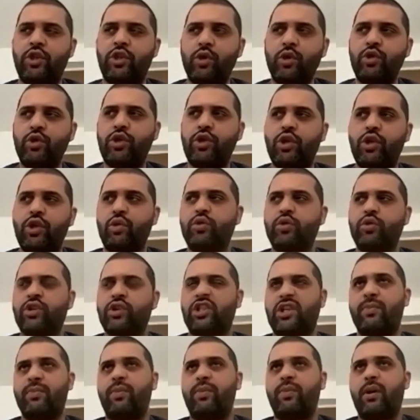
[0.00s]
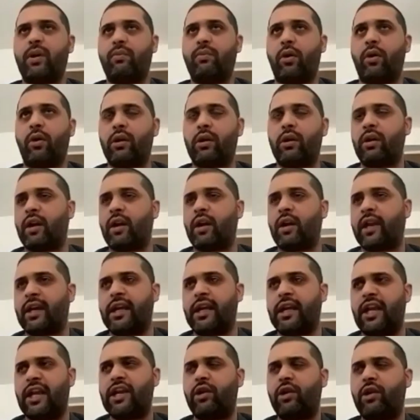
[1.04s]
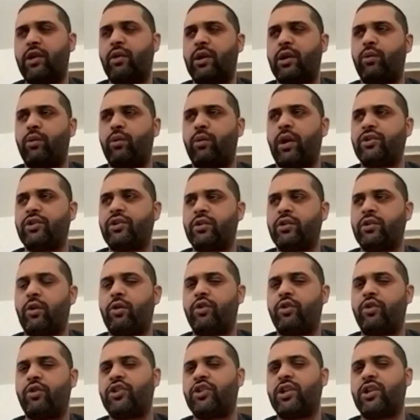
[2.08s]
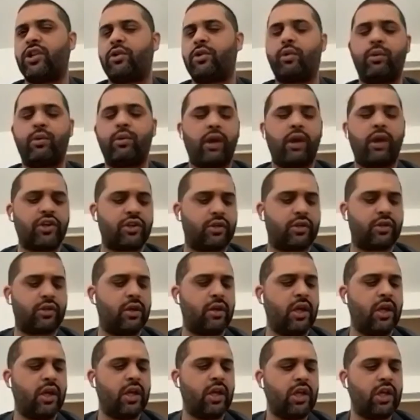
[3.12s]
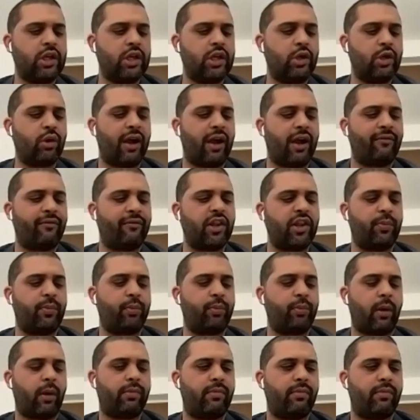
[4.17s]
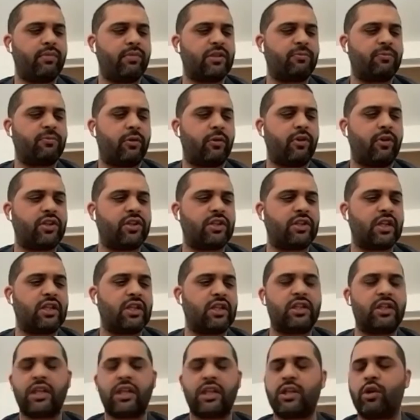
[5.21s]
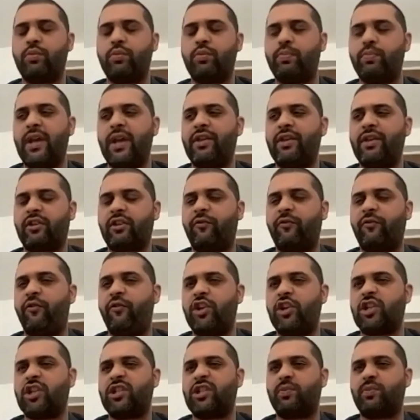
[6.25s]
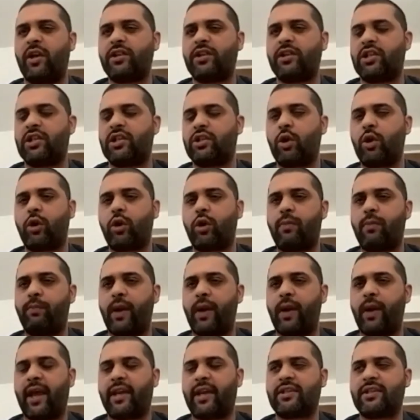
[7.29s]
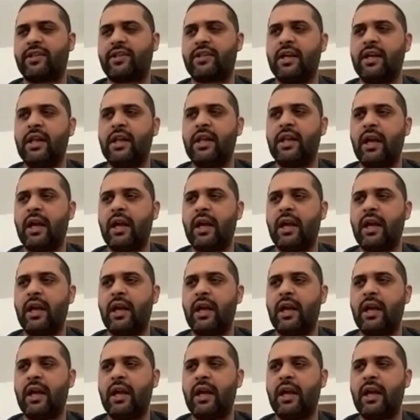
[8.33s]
do choose a simpler model like a linear regression or logistic regression, you have other problems. For instance, it could be that the feature space is so complex